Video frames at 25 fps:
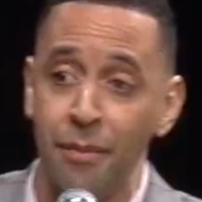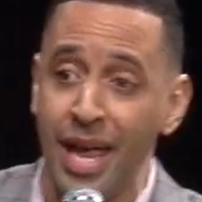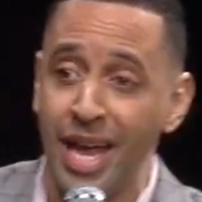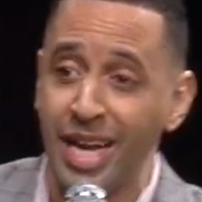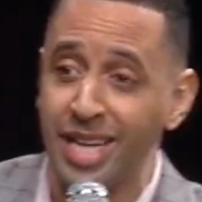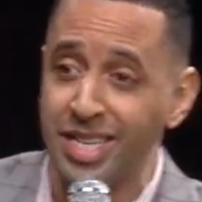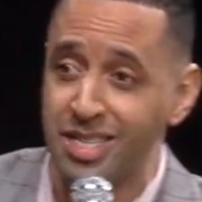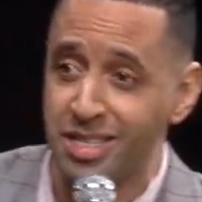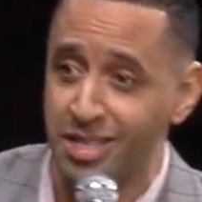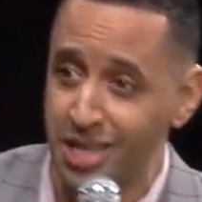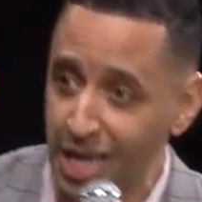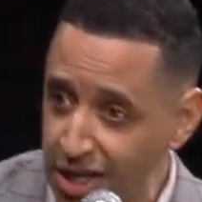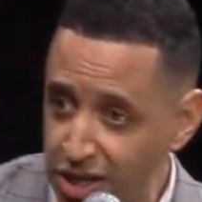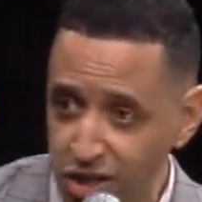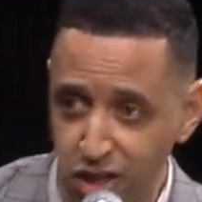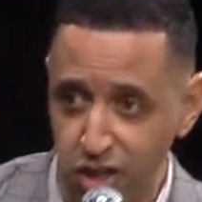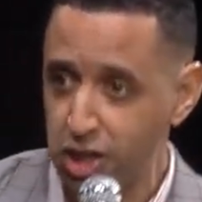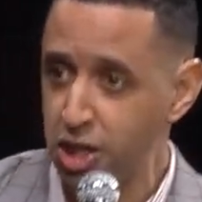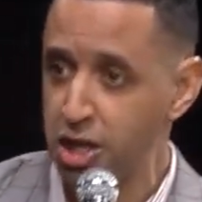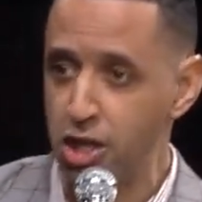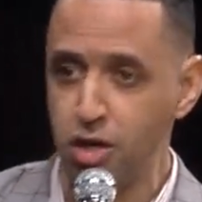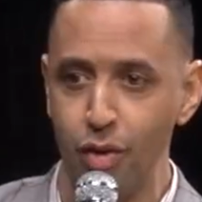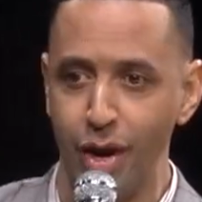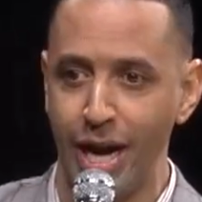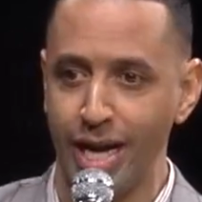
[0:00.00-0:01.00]
make sense to
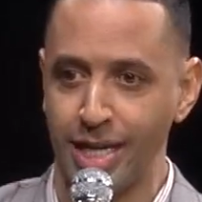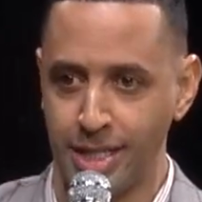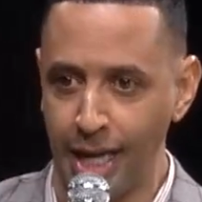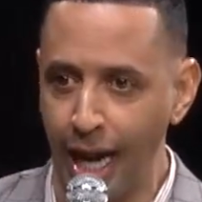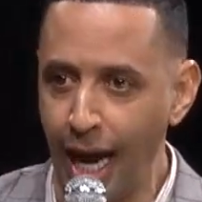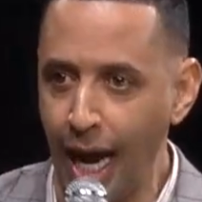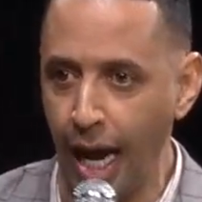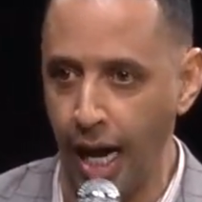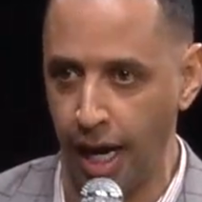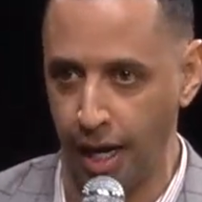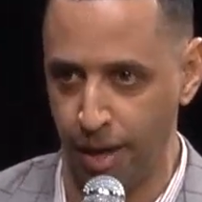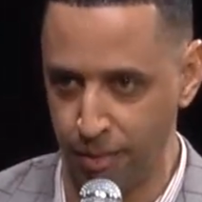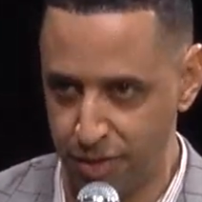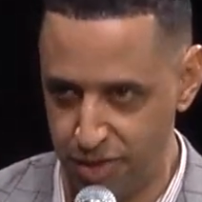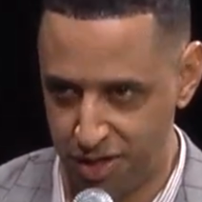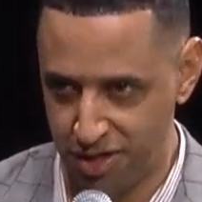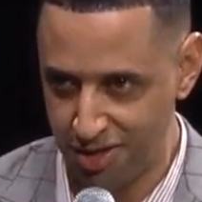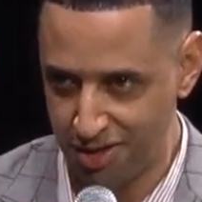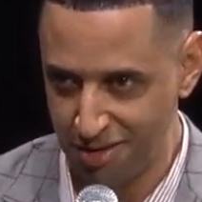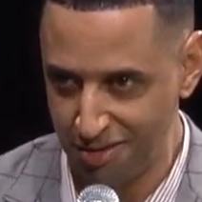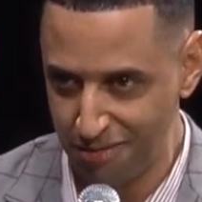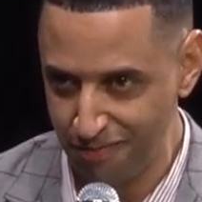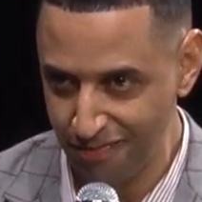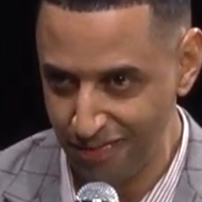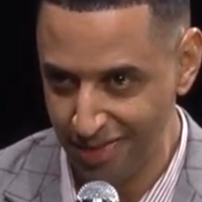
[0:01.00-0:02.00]
you at times.
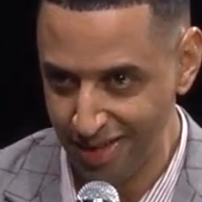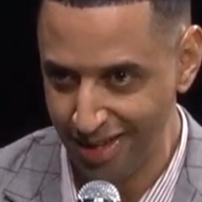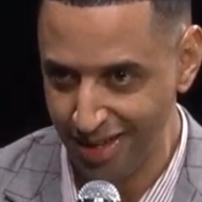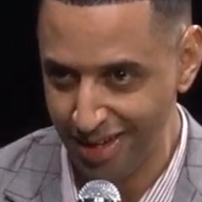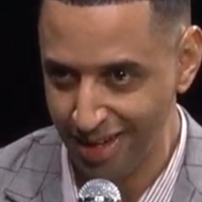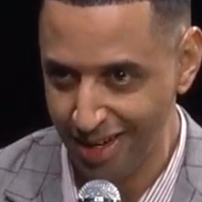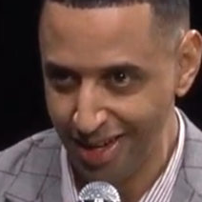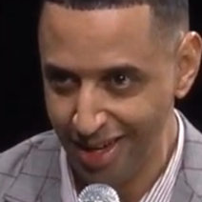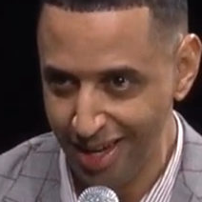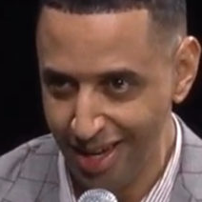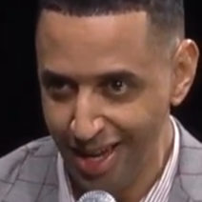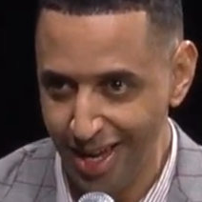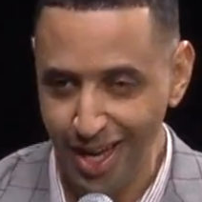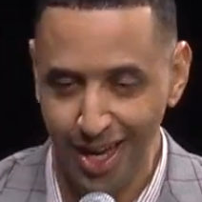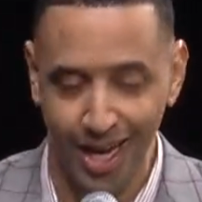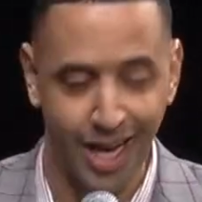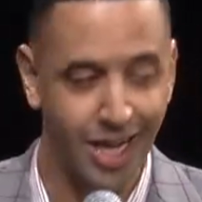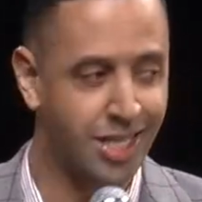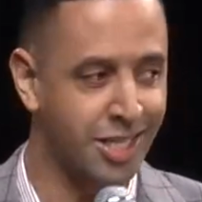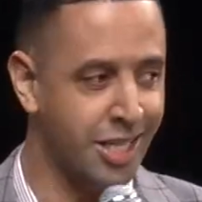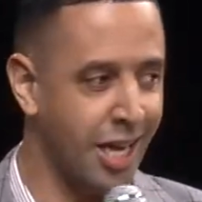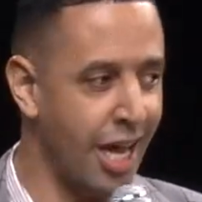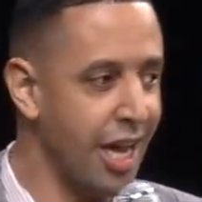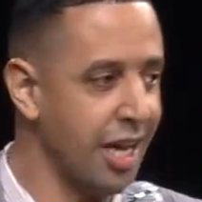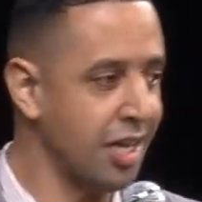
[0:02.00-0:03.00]
It
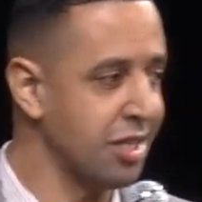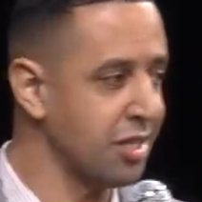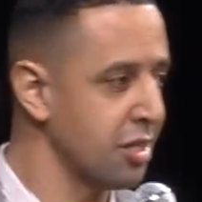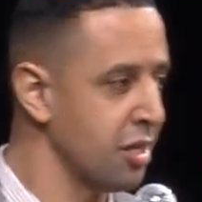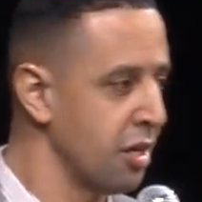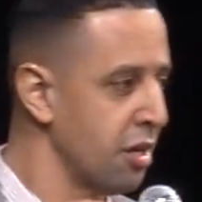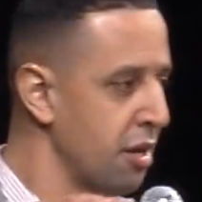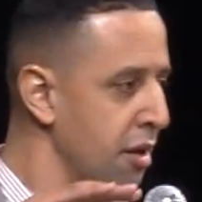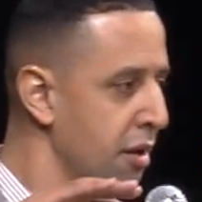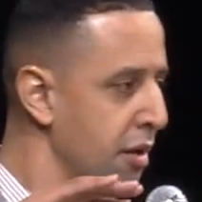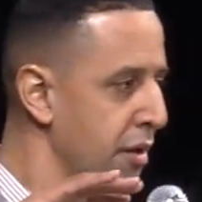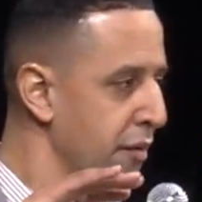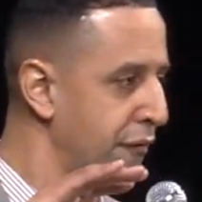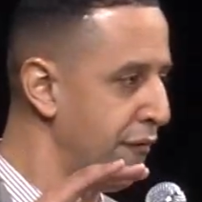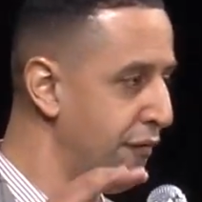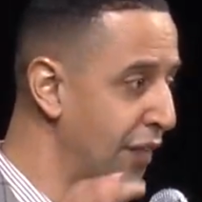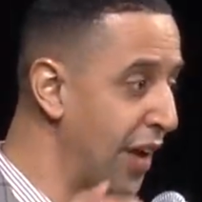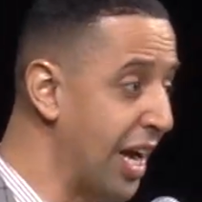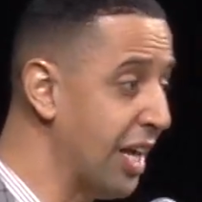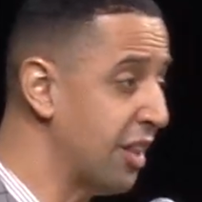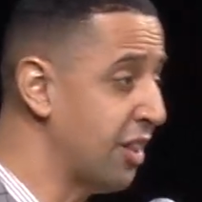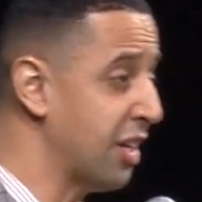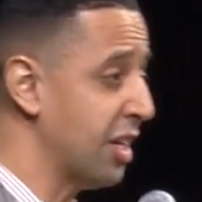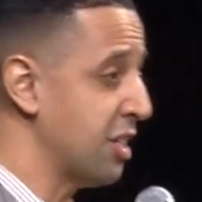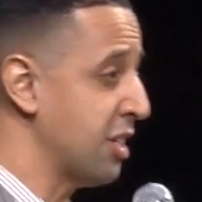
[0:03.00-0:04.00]
takes
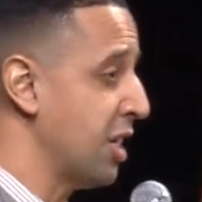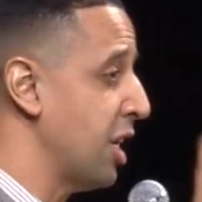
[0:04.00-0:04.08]
faith because